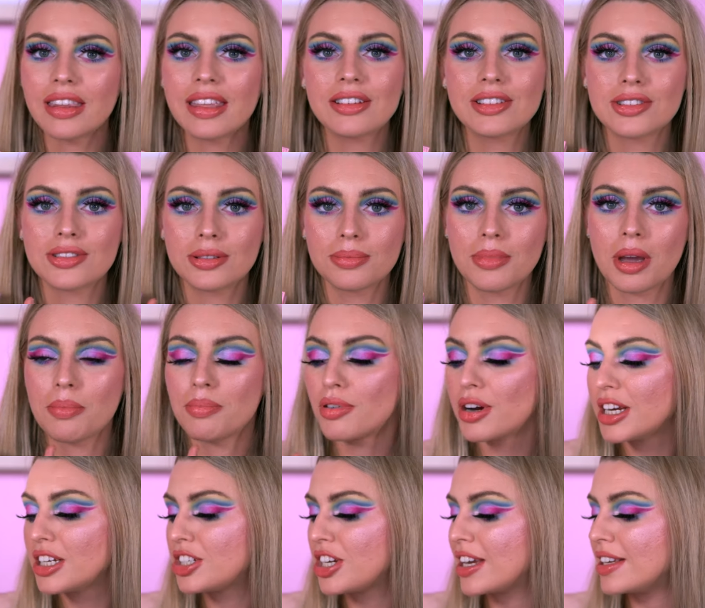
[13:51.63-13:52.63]
There's some
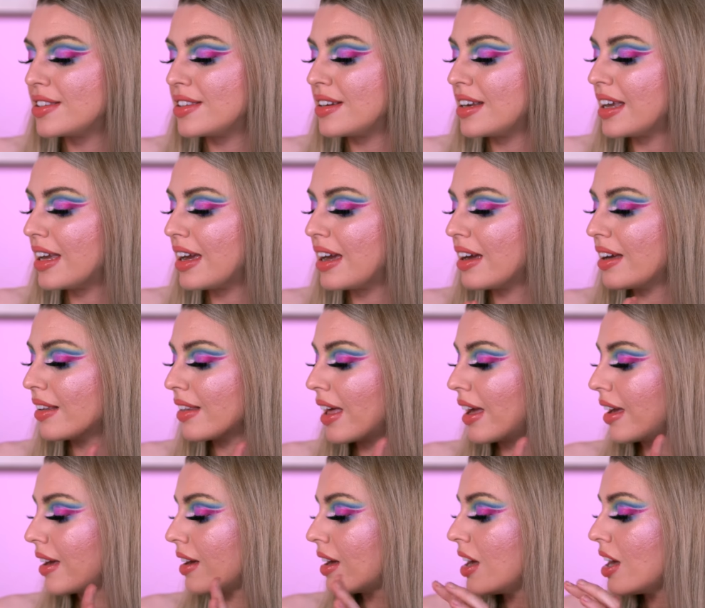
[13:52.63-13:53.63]
pretty shades in here
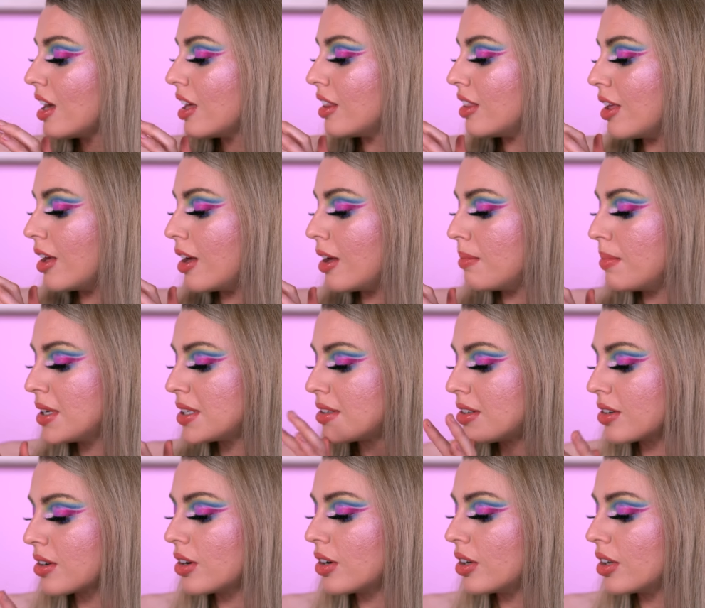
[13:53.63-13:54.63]
like the
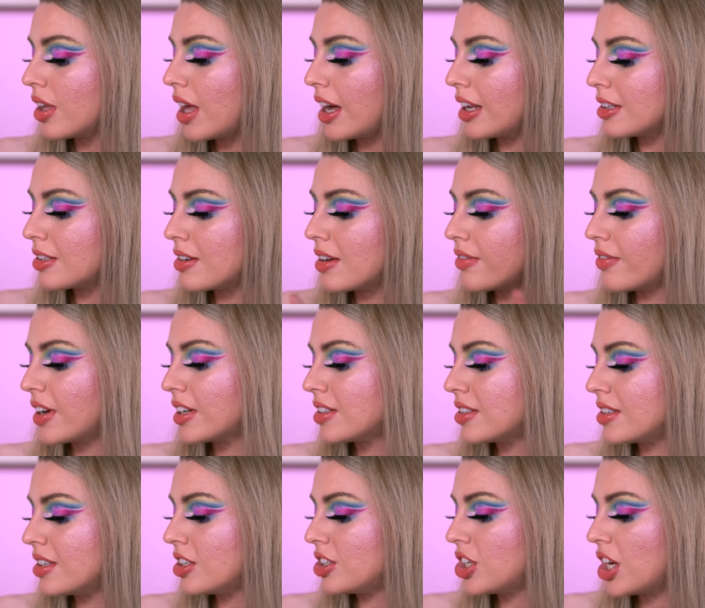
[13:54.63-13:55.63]
mystical and
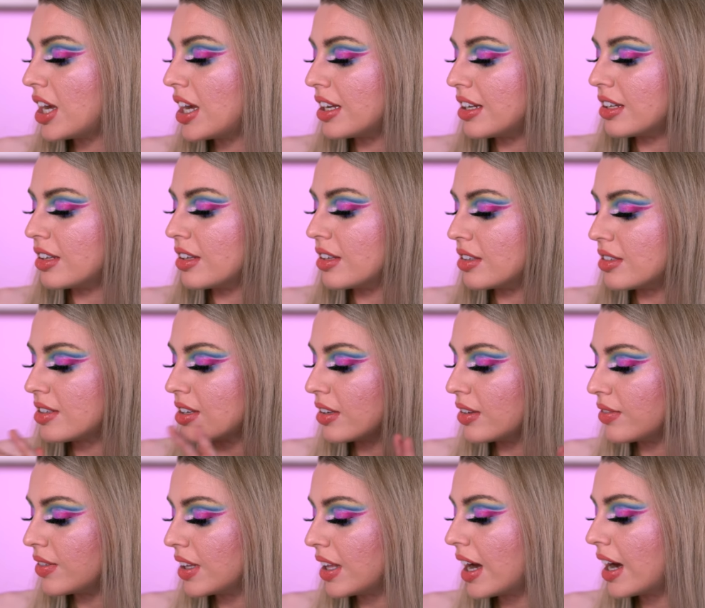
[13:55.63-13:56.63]
fantasy shade and the
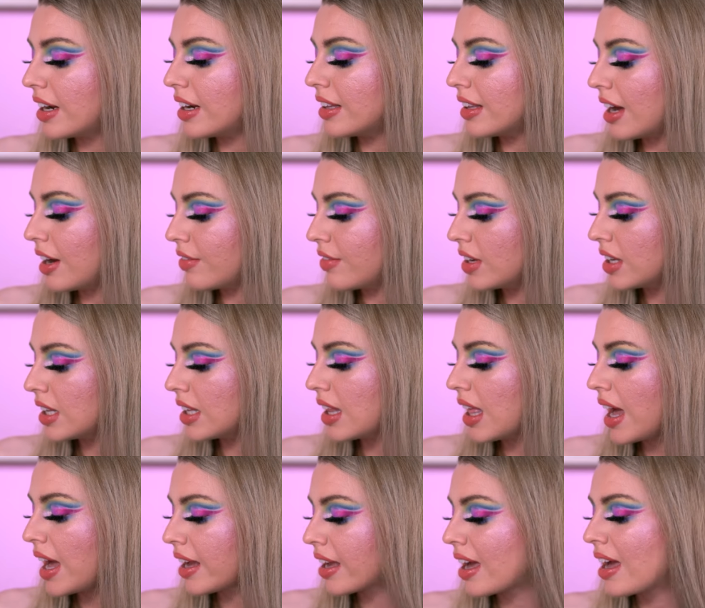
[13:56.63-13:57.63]
silver lining that I really
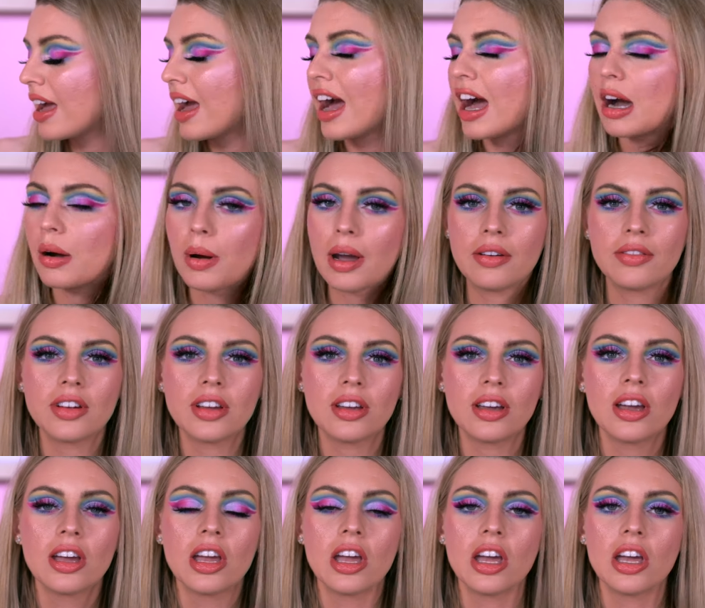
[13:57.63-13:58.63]
like.
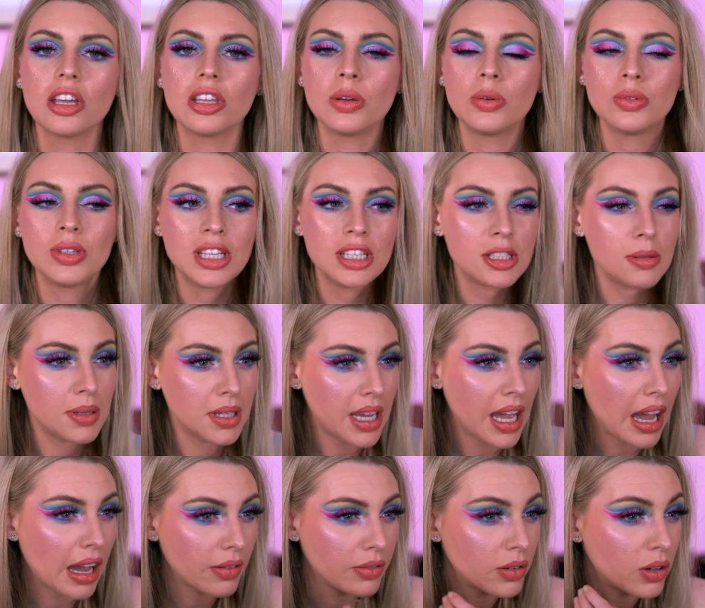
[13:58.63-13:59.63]
However, you need to be
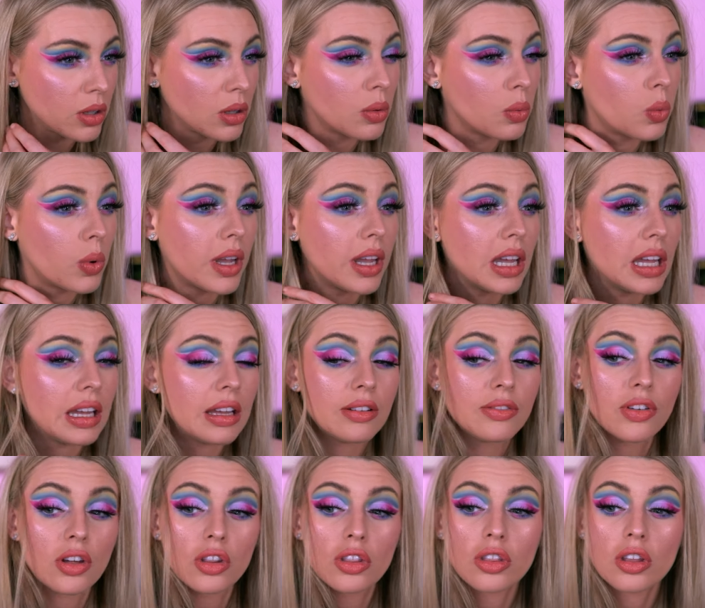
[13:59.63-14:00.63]
careful
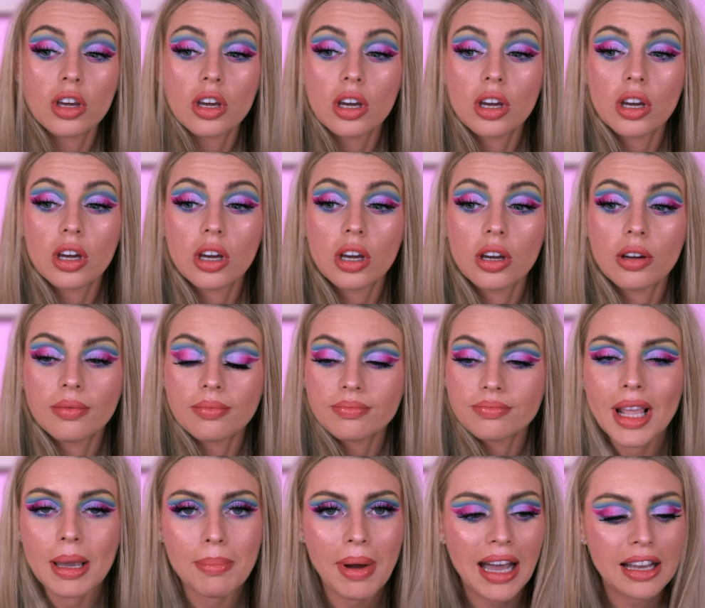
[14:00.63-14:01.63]
with the
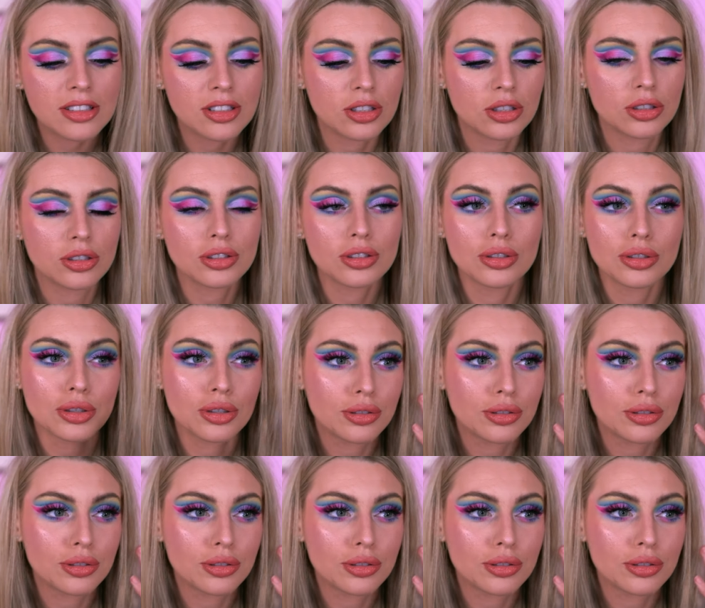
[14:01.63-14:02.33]
pastels because